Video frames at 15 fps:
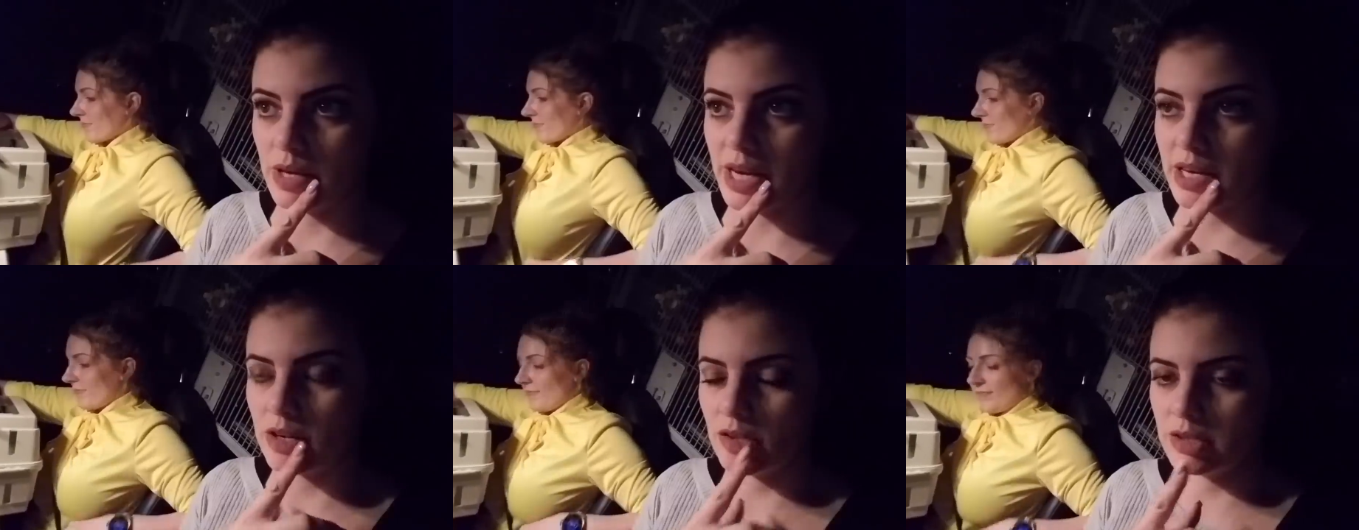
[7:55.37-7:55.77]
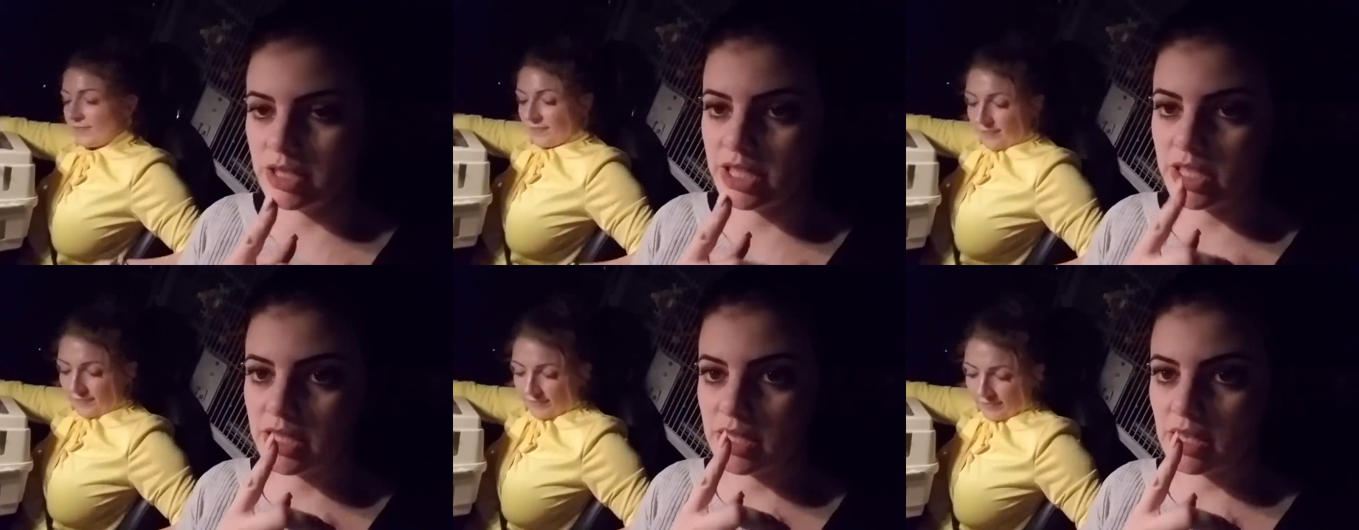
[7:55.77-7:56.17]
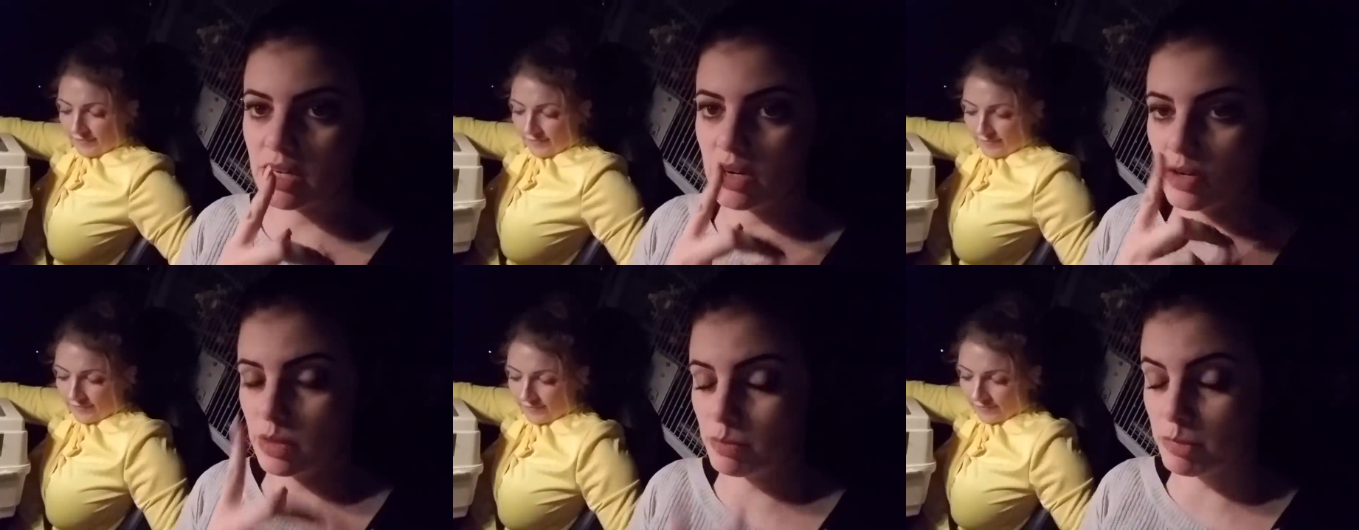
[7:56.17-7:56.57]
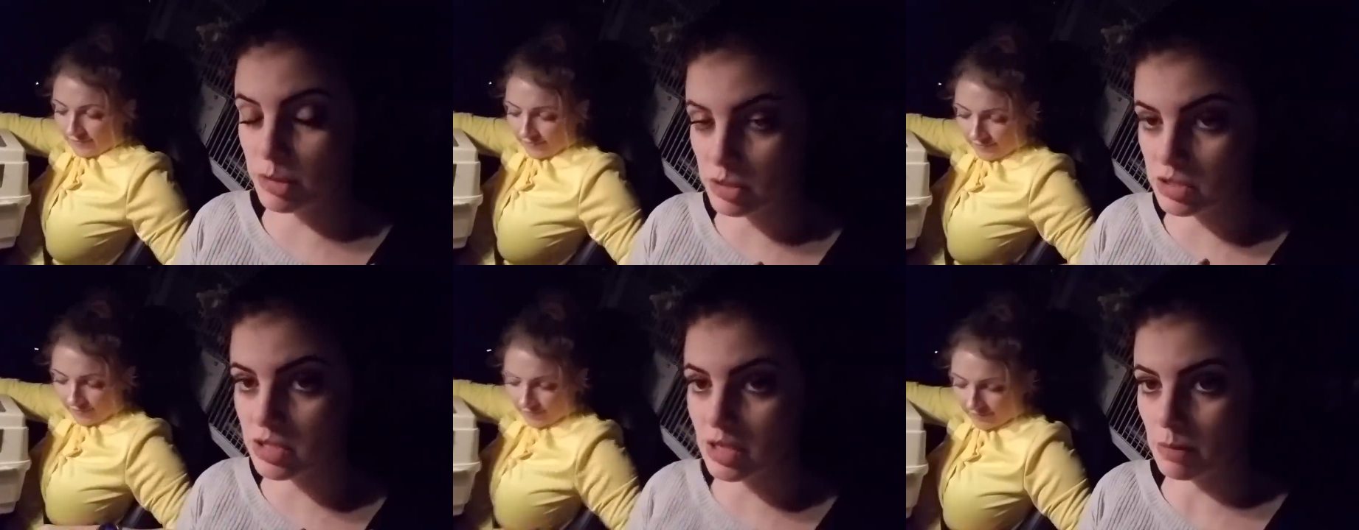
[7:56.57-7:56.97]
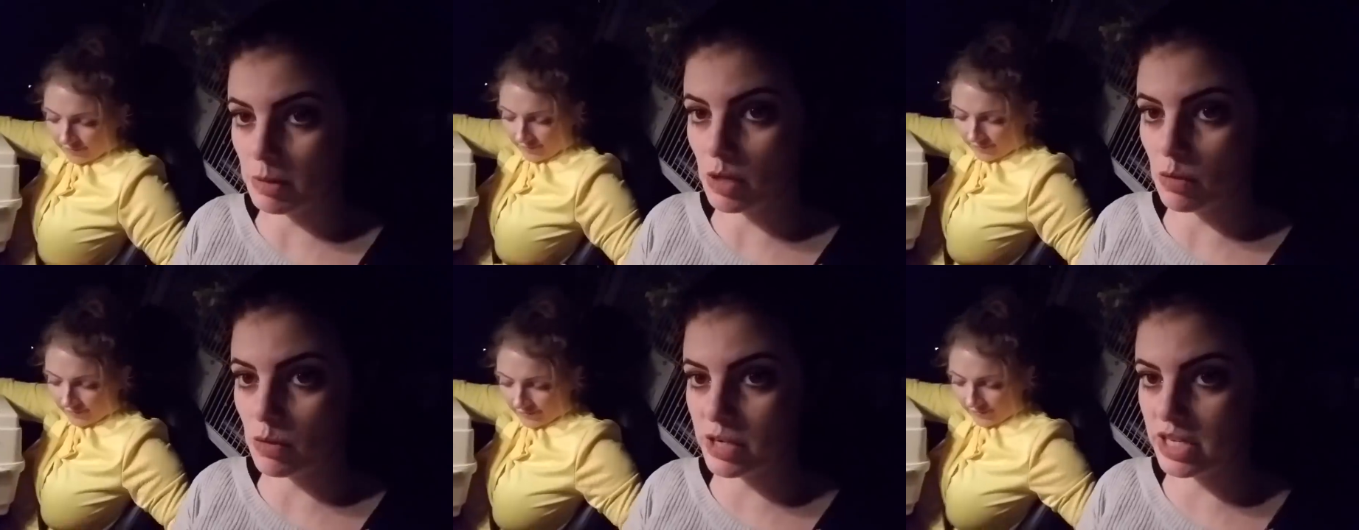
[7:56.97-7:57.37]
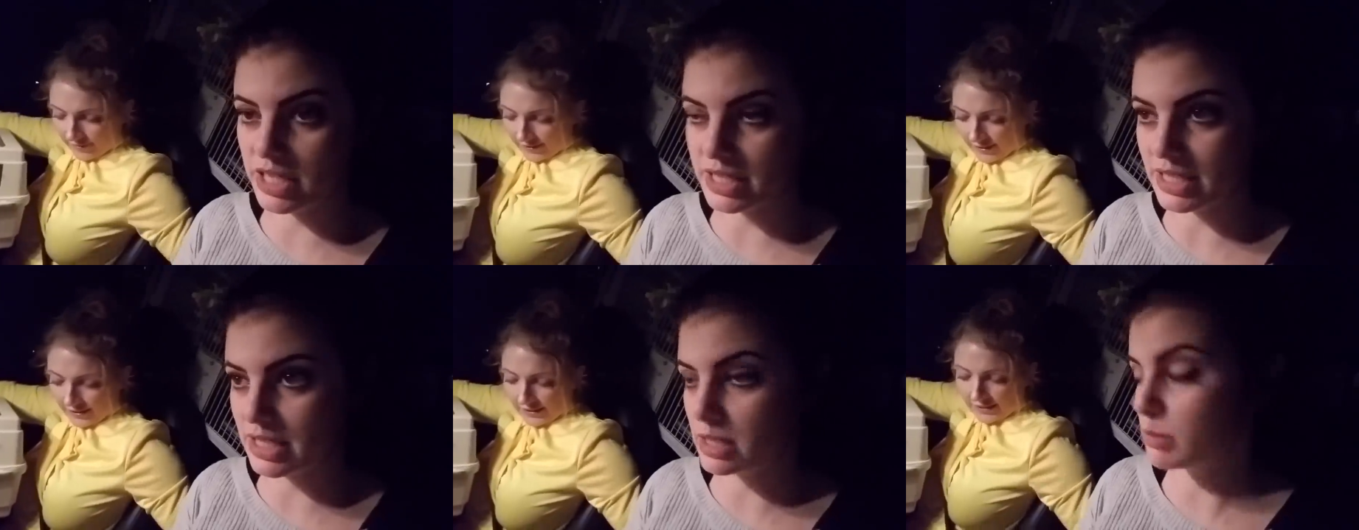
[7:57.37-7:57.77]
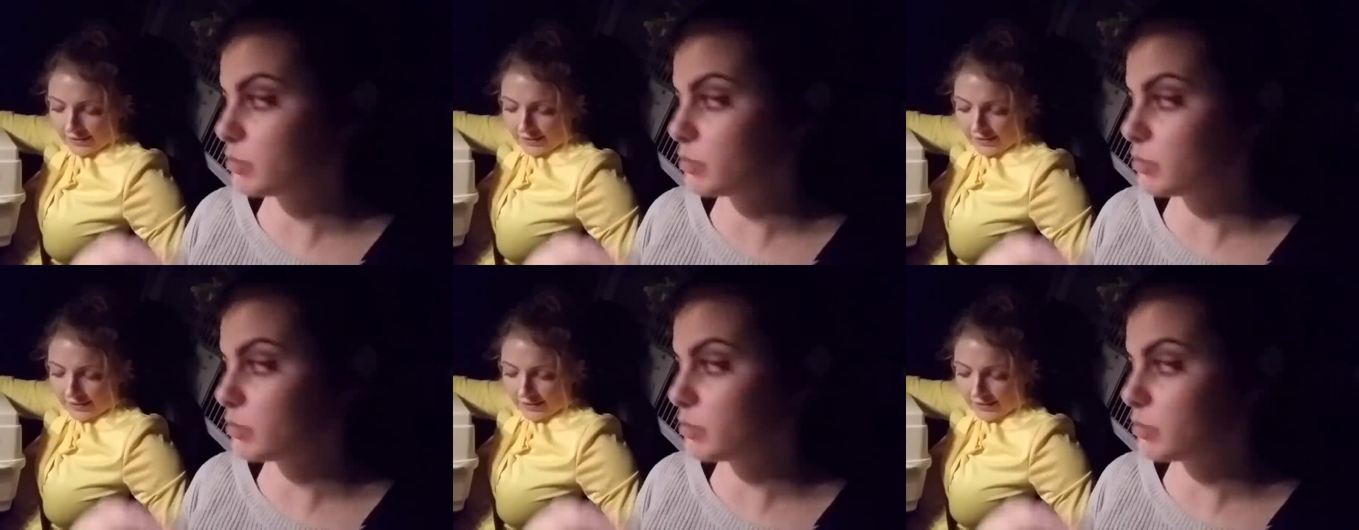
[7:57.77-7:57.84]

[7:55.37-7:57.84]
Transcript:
Speaker 1: Not only are the birds going to be quarantined,